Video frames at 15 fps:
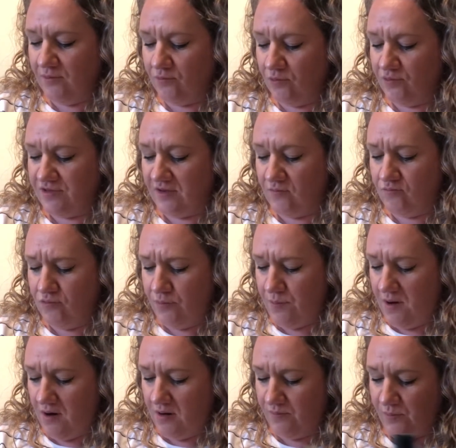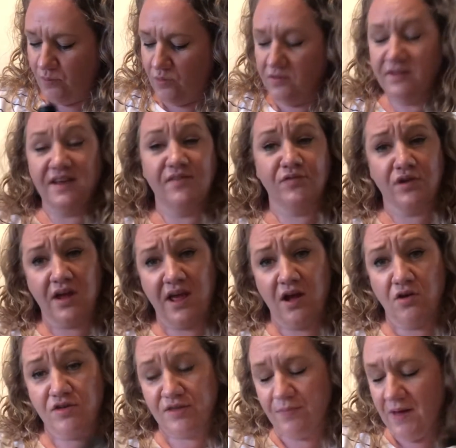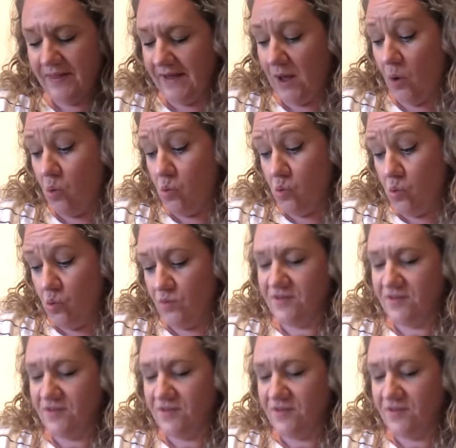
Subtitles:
rose and rhubarb will leave your hair smelling oh